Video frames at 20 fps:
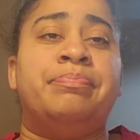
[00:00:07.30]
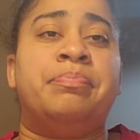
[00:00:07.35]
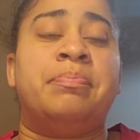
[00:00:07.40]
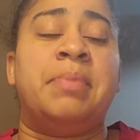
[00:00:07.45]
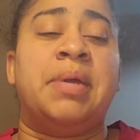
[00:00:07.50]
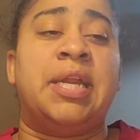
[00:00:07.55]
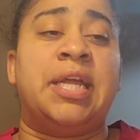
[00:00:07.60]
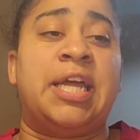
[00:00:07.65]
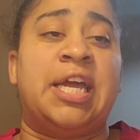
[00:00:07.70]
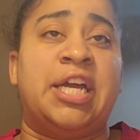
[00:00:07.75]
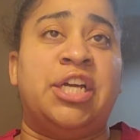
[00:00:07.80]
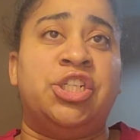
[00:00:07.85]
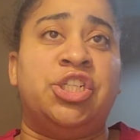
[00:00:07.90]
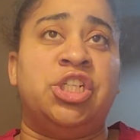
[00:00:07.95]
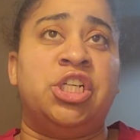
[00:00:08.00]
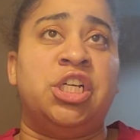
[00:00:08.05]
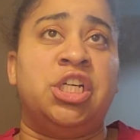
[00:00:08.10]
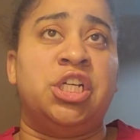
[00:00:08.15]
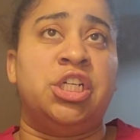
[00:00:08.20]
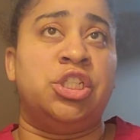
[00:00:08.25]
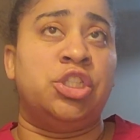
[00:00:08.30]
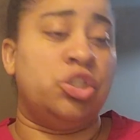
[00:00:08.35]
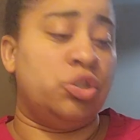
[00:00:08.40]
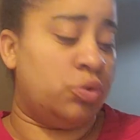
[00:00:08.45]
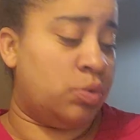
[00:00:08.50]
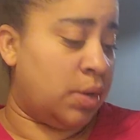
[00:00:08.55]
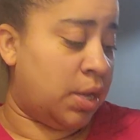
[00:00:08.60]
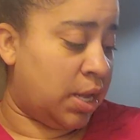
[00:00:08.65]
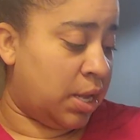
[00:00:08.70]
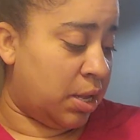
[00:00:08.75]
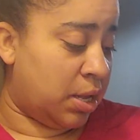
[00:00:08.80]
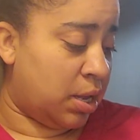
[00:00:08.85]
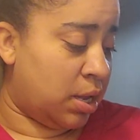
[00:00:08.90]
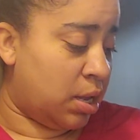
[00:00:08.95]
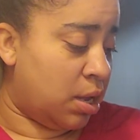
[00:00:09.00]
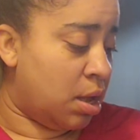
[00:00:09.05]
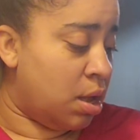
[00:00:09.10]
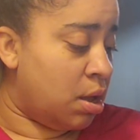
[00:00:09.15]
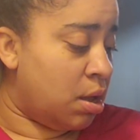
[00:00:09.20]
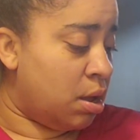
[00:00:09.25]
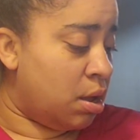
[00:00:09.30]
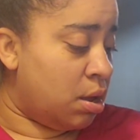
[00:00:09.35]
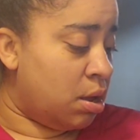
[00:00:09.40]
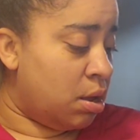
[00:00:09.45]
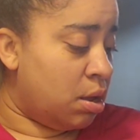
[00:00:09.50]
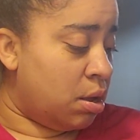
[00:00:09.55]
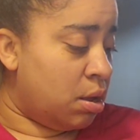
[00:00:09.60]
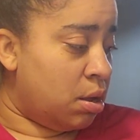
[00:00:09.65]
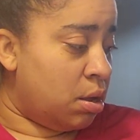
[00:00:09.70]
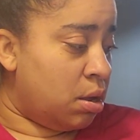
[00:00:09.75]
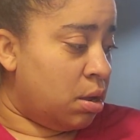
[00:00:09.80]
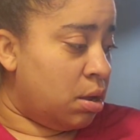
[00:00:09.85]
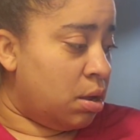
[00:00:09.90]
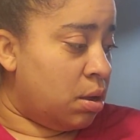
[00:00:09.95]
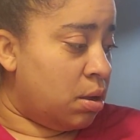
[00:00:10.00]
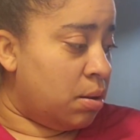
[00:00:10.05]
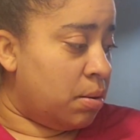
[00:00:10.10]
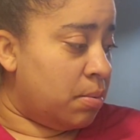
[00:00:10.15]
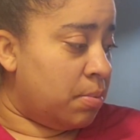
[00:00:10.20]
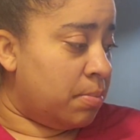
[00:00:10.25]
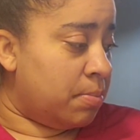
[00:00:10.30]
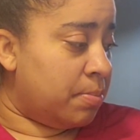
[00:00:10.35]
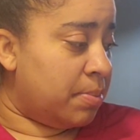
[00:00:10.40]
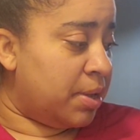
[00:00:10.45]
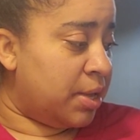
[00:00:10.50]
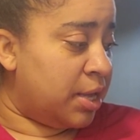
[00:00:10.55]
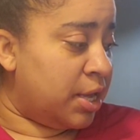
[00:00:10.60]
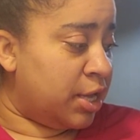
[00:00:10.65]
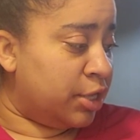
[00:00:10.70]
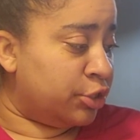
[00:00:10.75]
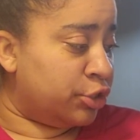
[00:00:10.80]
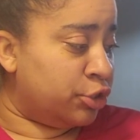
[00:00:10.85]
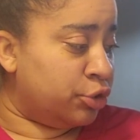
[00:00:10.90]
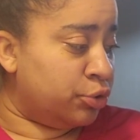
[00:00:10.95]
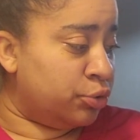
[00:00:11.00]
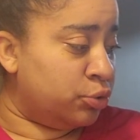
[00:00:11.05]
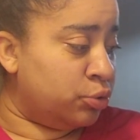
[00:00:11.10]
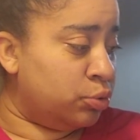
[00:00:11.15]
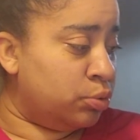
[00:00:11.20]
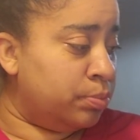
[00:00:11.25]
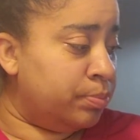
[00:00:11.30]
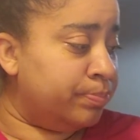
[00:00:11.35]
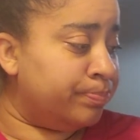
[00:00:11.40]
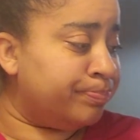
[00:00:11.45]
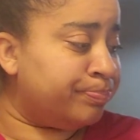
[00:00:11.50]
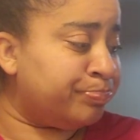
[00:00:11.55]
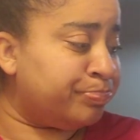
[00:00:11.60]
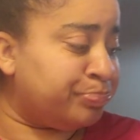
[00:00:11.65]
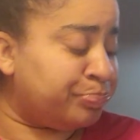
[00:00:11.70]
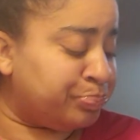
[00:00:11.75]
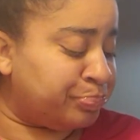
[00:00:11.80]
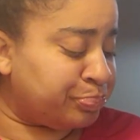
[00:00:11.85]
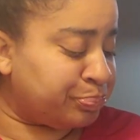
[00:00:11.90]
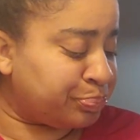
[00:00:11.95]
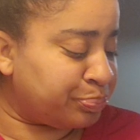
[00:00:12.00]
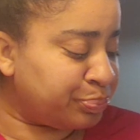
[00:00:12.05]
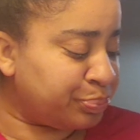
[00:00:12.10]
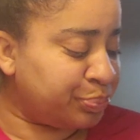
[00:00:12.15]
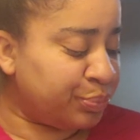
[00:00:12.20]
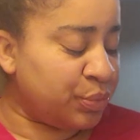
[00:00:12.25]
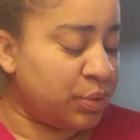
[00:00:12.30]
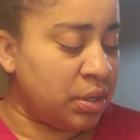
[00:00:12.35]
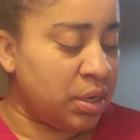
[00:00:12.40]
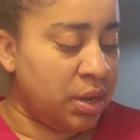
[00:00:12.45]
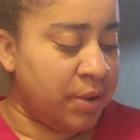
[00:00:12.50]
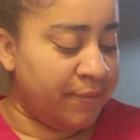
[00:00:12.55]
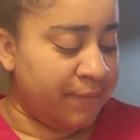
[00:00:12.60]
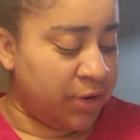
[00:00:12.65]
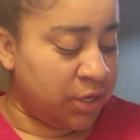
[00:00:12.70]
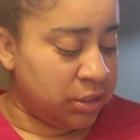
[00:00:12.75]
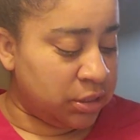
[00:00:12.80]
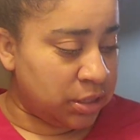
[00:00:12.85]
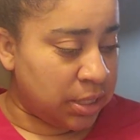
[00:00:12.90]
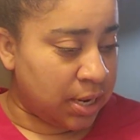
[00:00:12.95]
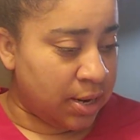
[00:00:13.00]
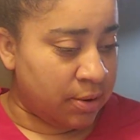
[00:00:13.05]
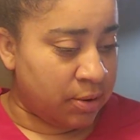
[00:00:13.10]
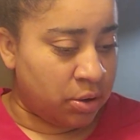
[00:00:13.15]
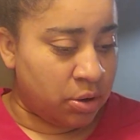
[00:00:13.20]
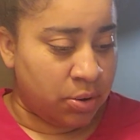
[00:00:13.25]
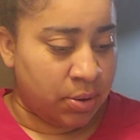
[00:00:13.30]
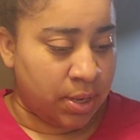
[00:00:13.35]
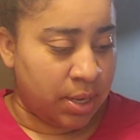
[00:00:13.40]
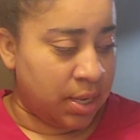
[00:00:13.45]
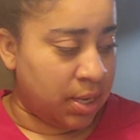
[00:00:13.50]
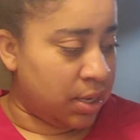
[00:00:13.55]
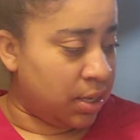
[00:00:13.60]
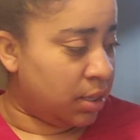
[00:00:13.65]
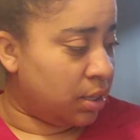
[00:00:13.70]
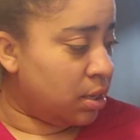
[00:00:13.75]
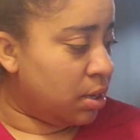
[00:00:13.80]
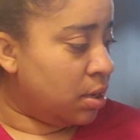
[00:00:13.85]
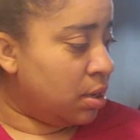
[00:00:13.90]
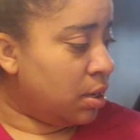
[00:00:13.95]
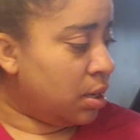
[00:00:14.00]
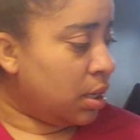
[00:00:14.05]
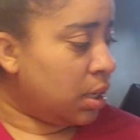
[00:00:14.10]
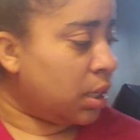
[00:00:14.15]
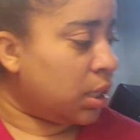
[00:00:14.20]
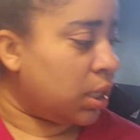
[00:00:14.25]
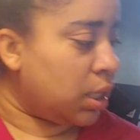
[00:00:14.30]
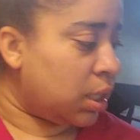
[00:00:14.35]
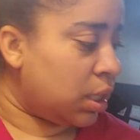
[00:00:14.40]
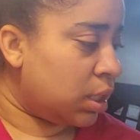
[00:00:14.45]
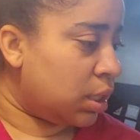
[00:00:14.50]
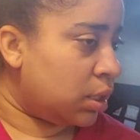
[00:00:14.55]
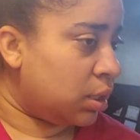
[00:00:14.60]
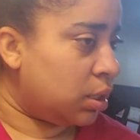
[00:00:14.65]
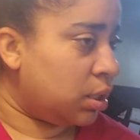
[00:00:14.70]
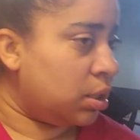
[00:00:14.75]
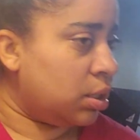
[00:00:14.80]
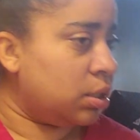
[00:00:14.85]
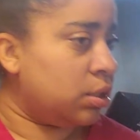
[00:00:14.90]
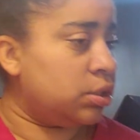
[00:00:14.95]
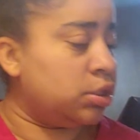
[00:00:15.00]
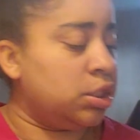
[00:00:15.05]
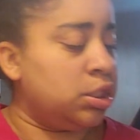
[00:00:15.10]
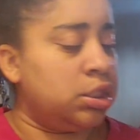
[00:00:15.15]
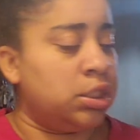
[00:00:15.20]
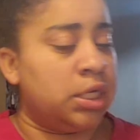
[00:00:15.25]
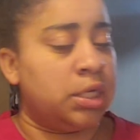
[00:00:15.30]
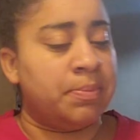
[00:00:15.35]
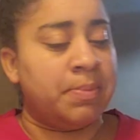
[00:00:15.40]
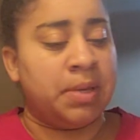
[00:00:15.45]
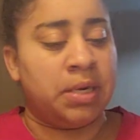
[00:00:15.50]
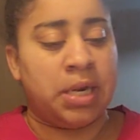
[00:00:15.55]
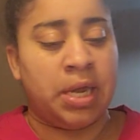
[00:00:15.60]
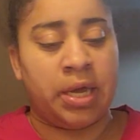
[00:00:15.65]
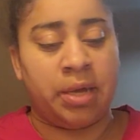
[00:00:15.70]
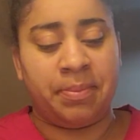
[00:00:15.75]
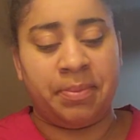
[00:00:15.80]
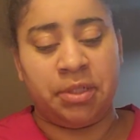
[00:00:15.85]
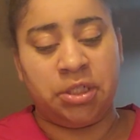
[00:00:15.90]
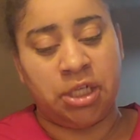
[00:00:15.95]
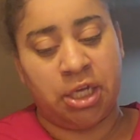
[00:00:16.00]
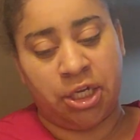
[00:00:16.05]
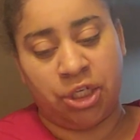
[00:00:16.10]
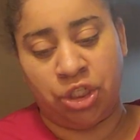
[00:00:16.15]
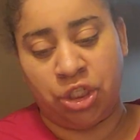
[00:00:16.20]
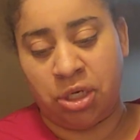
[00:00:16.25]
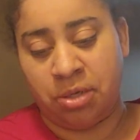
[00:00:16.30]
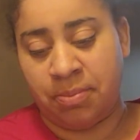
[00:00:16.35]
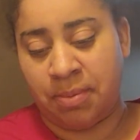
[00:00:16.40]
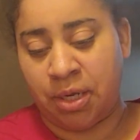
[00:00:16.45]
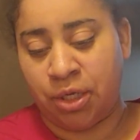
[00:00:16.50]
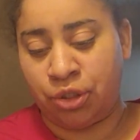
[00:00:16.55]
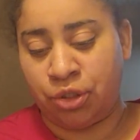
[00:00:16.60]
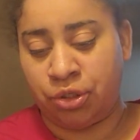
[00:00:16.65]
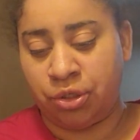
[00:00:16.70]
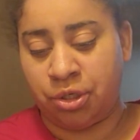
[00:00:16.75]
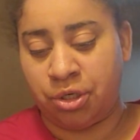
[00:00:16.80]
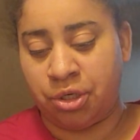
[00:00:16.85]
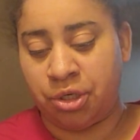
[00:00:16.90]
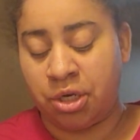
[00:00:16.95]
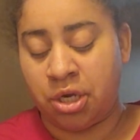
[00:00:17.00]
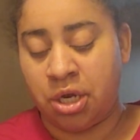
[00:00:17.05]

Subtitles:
medication into a peg tube. And first, I'll go ahead and just check my documentation, make sure